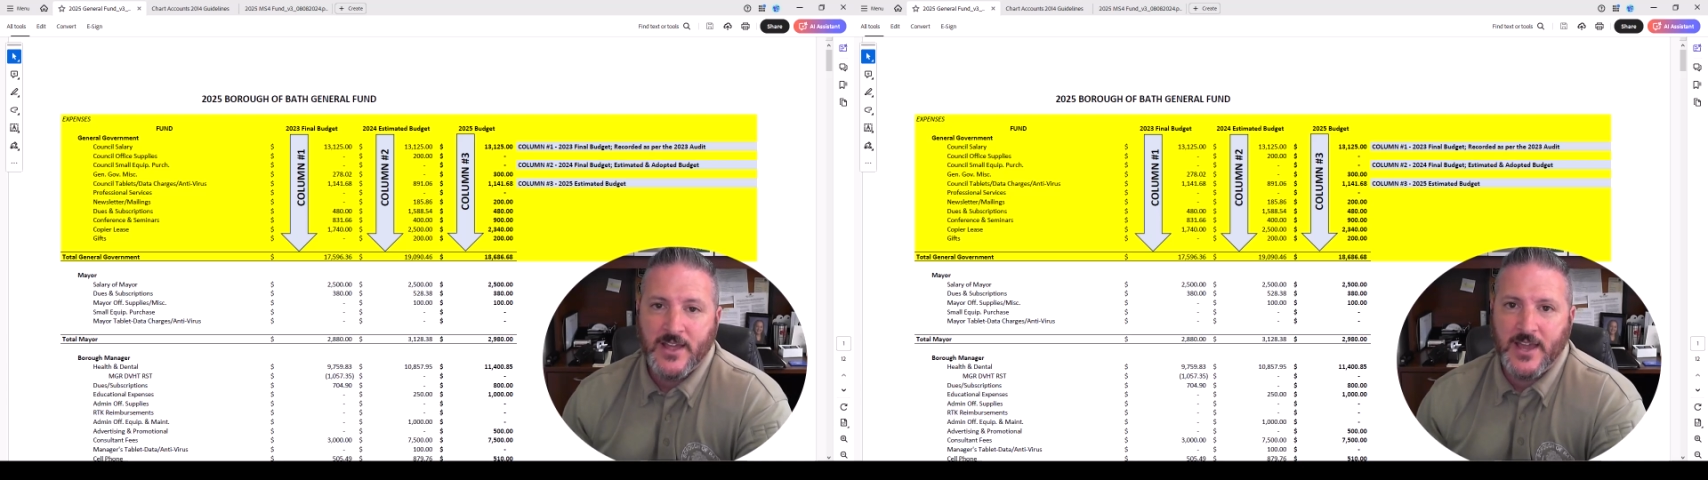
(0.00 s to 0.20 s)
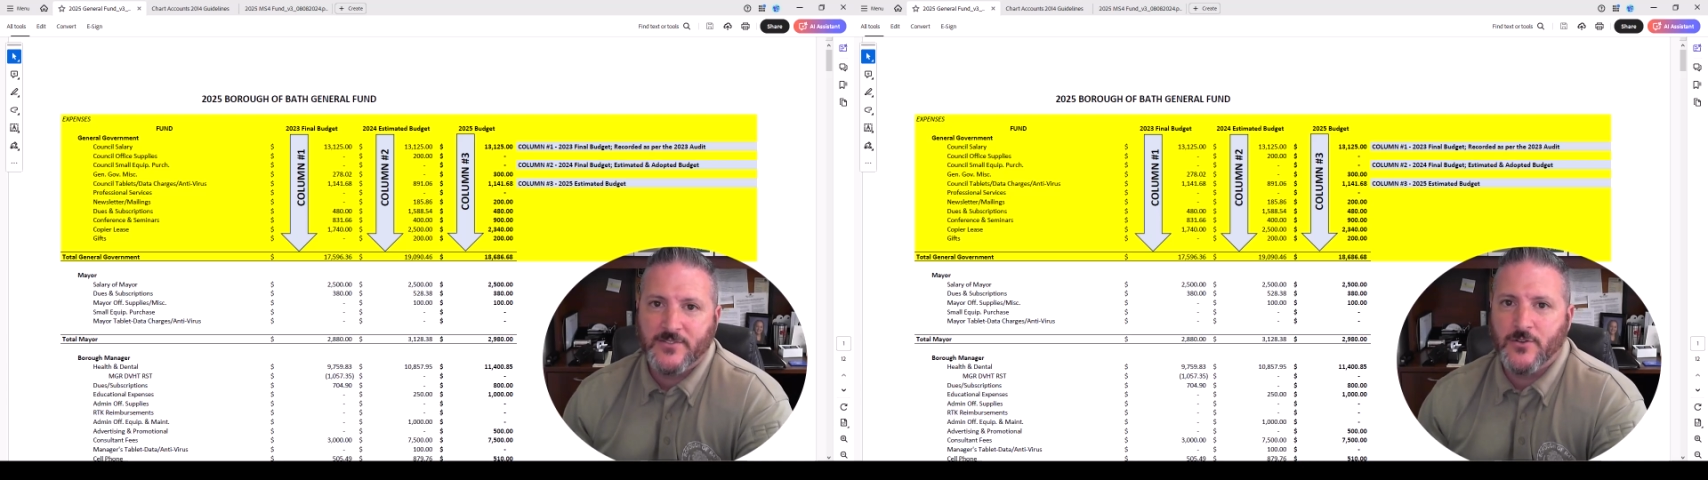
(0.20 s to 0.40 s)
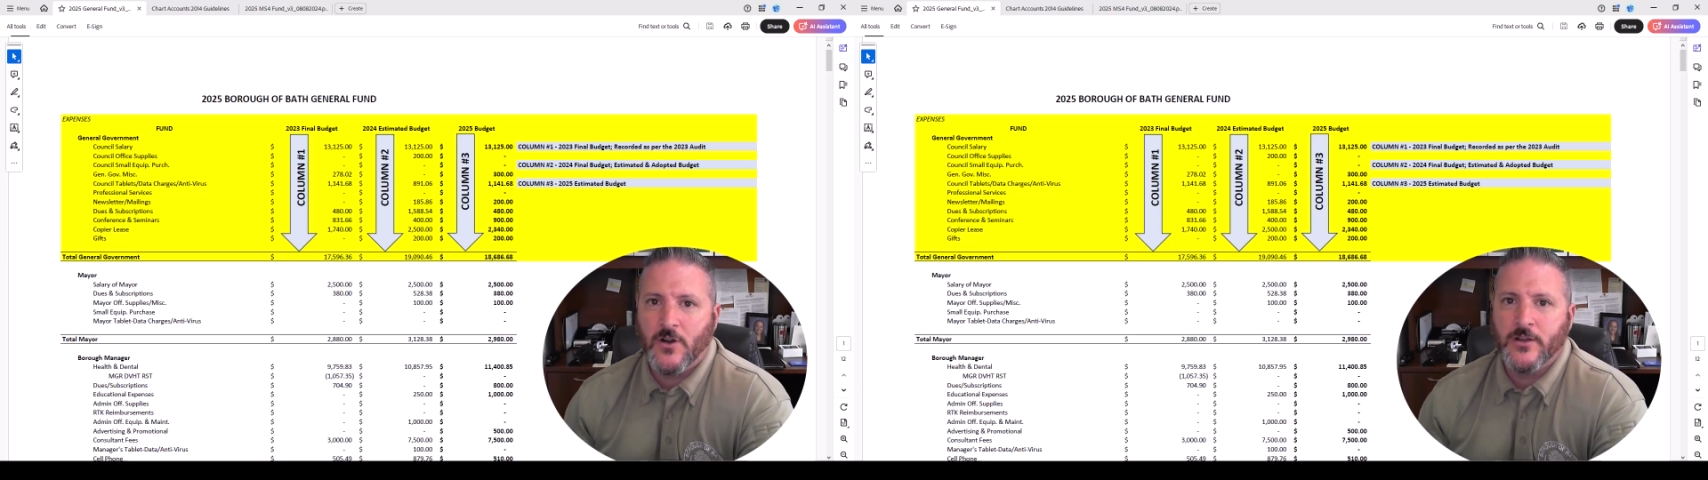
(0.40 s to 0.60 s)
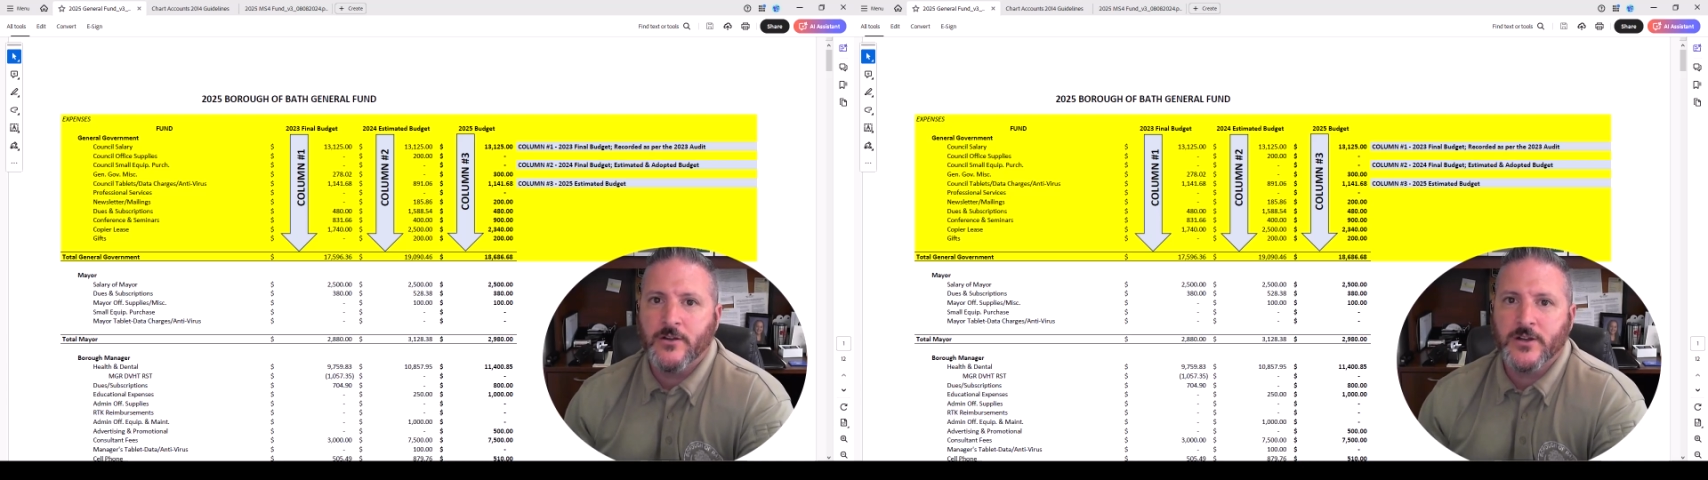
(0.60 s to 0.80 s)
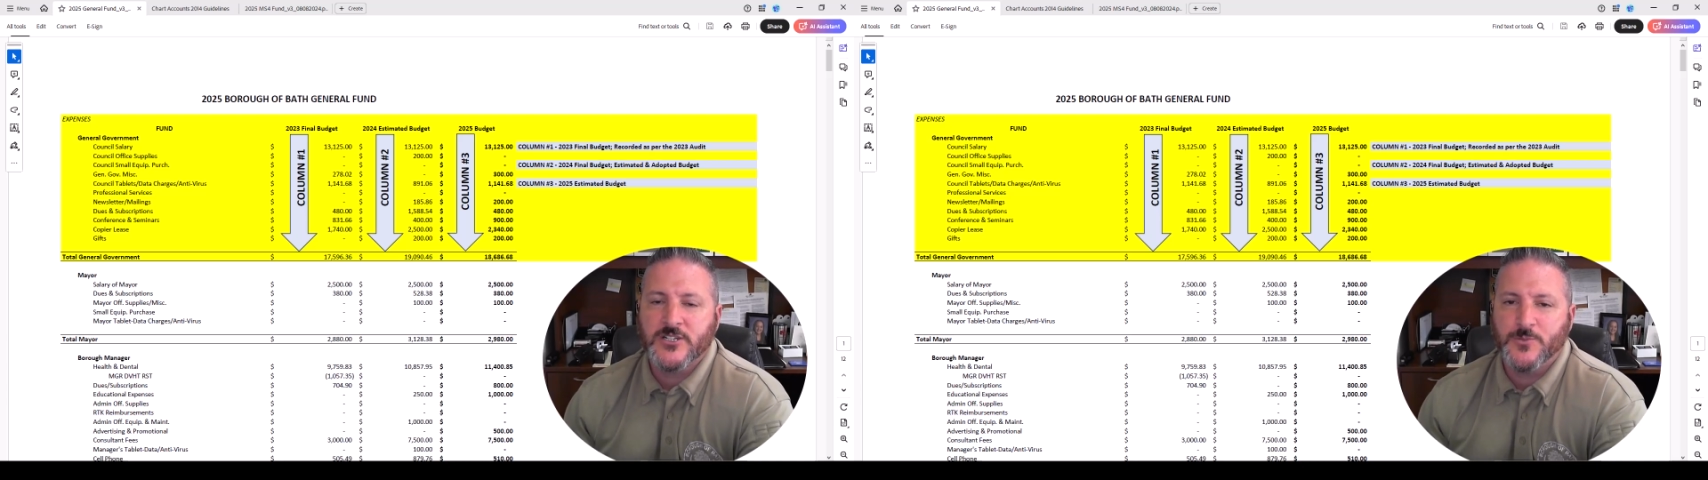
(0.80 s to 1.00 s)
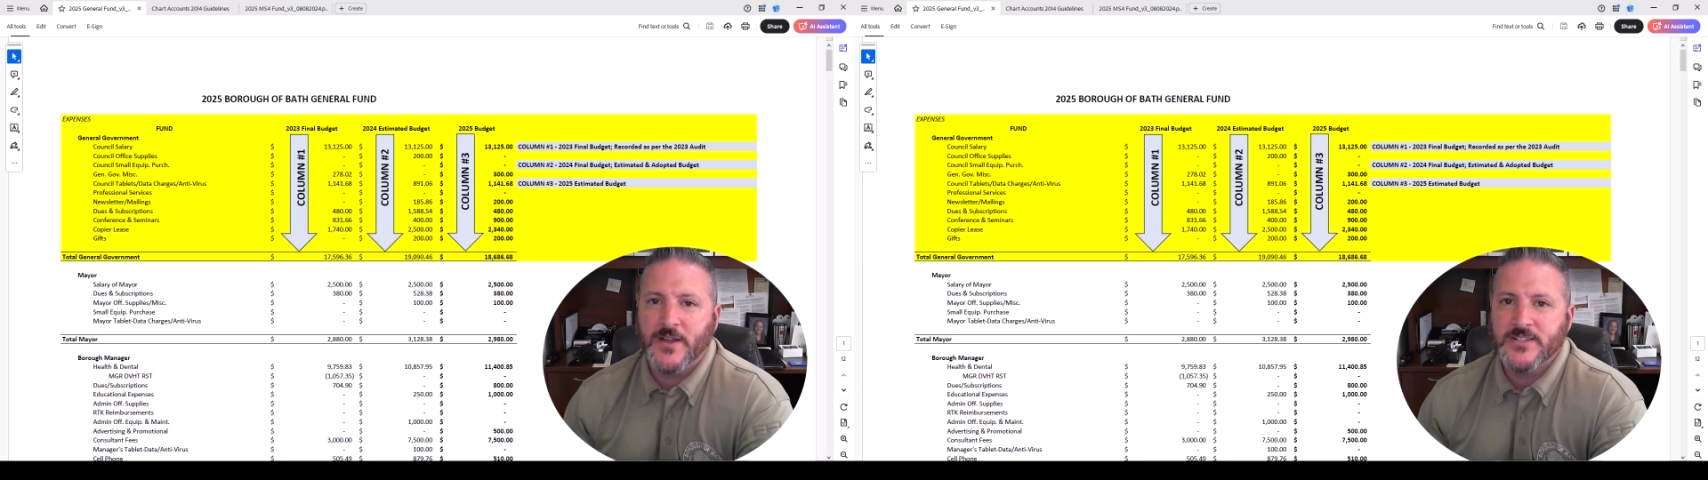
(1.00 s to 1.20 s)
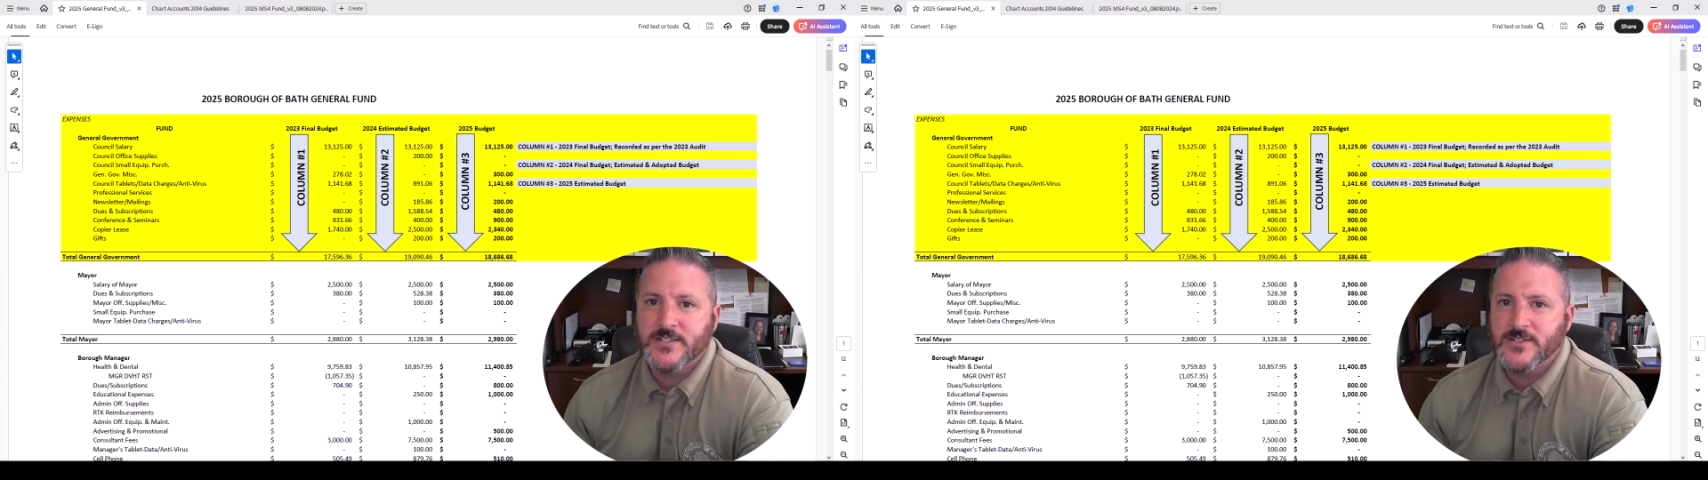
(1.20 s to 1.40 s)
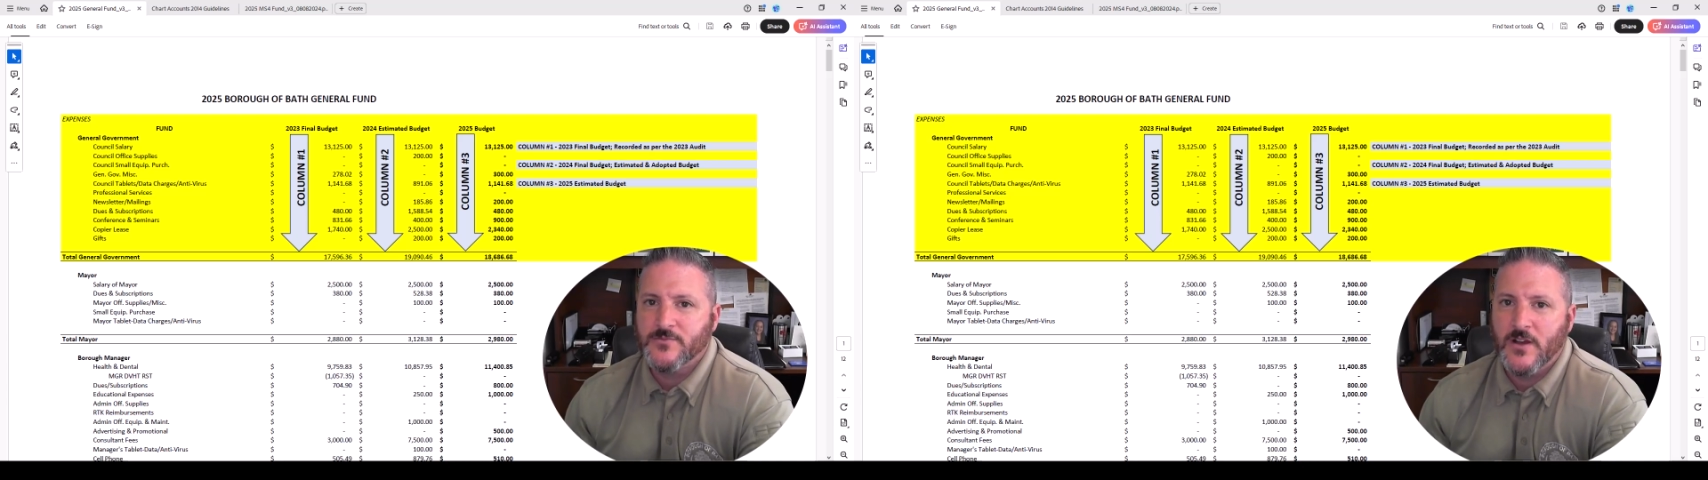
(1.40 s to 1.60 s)
after all your
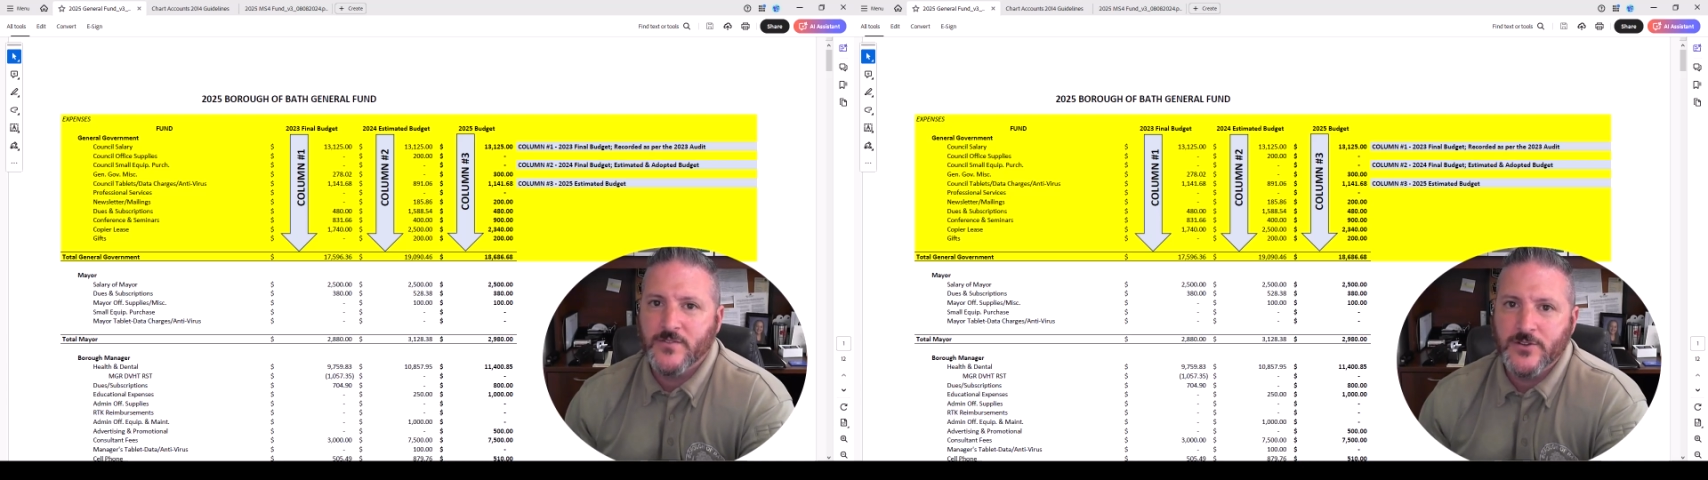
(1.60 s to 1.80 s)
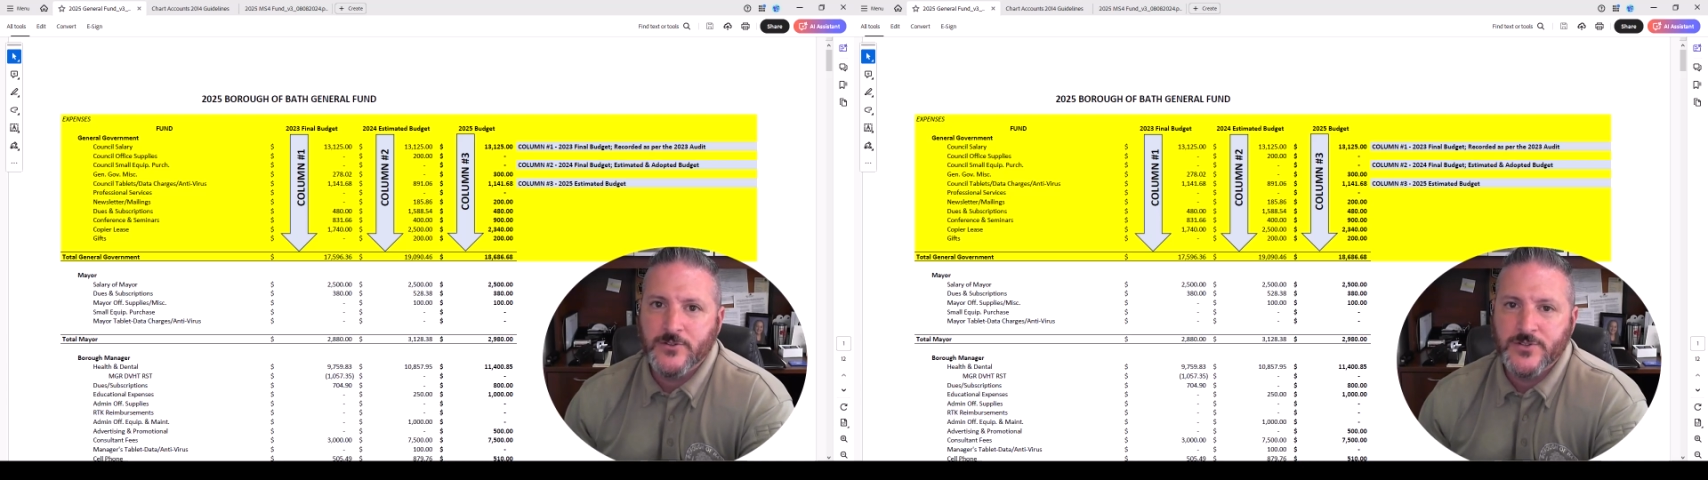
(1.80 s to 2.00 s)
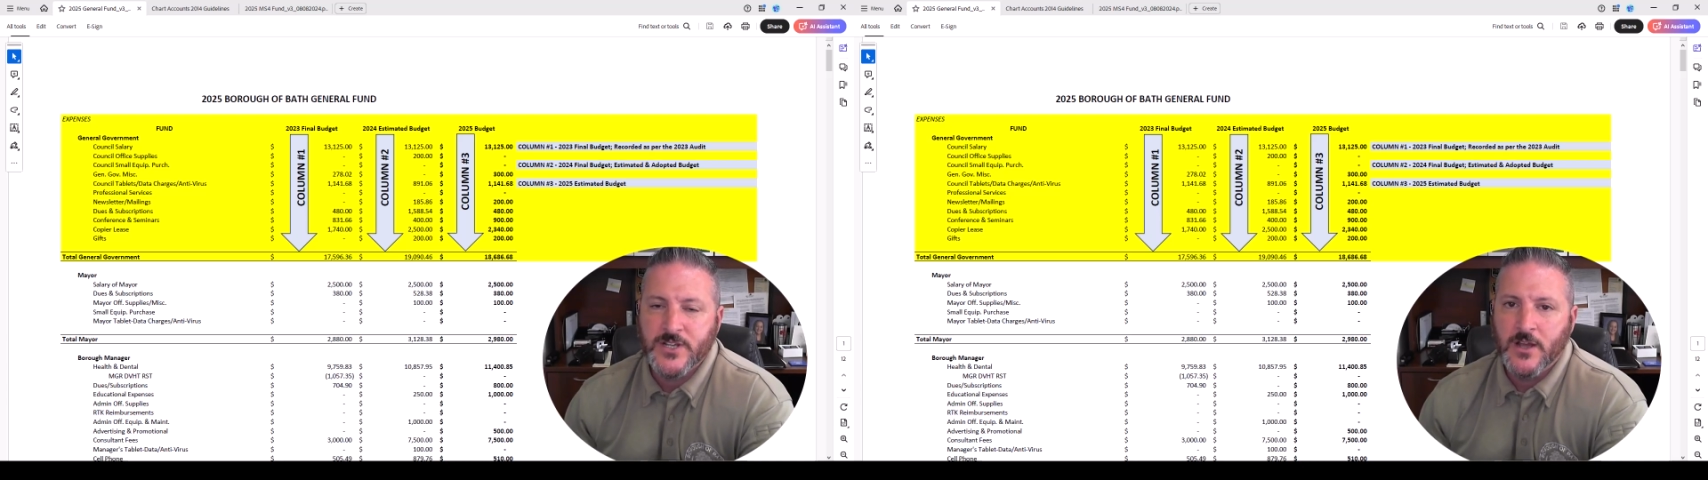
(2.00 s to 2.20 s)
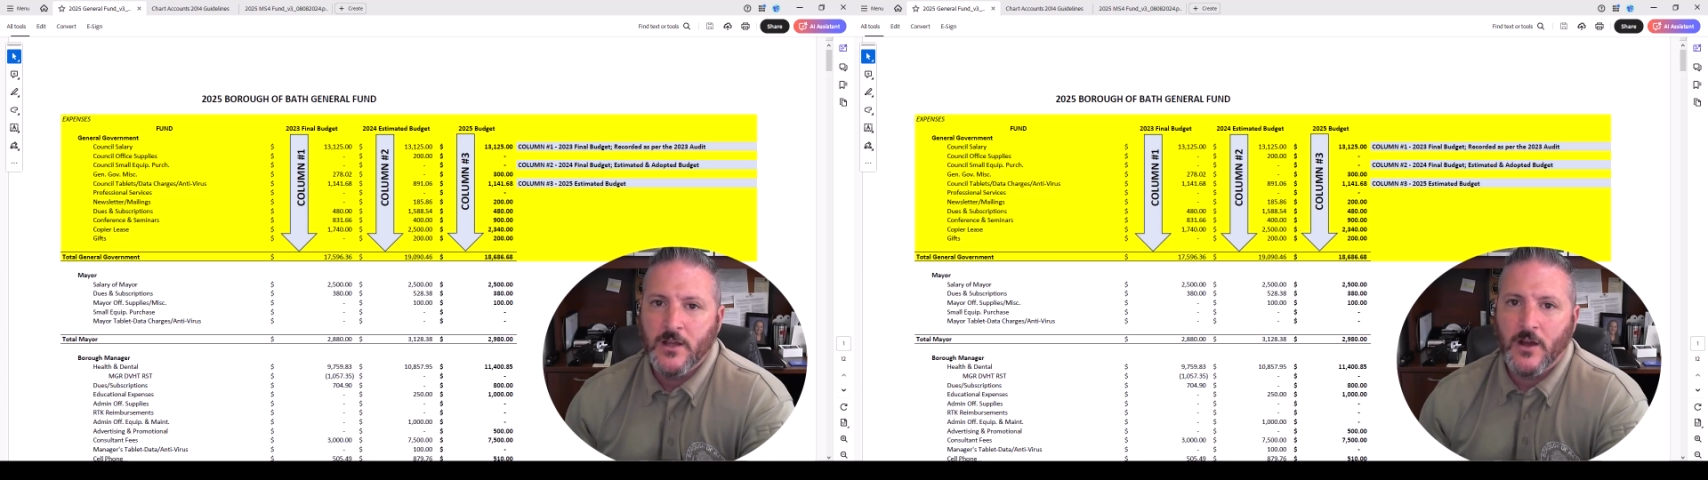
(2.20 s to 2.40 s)
expenses and revenues